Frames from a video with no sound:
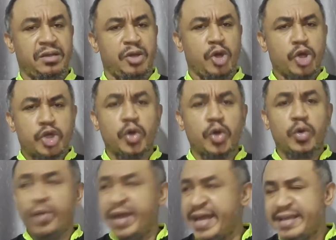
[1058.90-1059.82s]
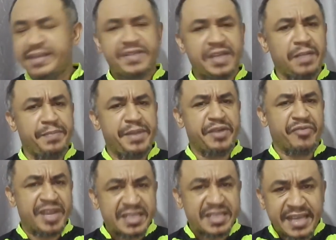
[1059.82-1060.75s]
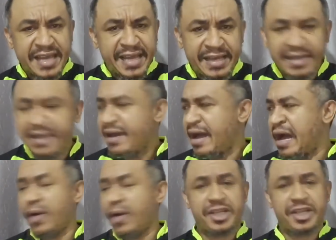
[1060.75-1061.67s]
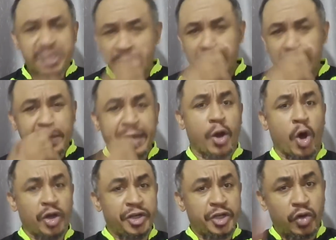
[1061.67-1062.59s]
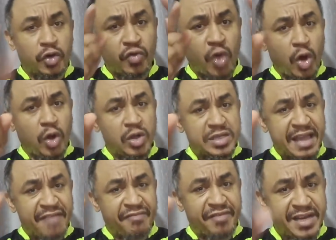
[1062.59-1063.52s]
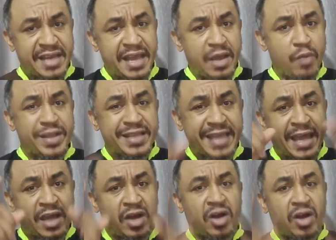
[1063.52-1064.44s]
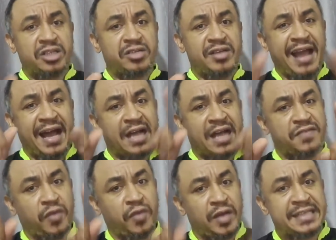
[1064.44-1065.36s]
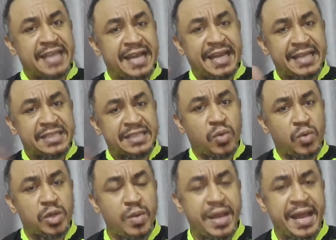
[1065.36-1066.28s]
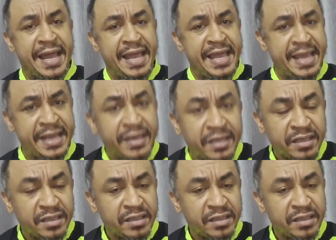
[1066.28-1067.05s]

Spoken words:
Should we still be risking our children on the roads every day with a country as volatile as the one we are in?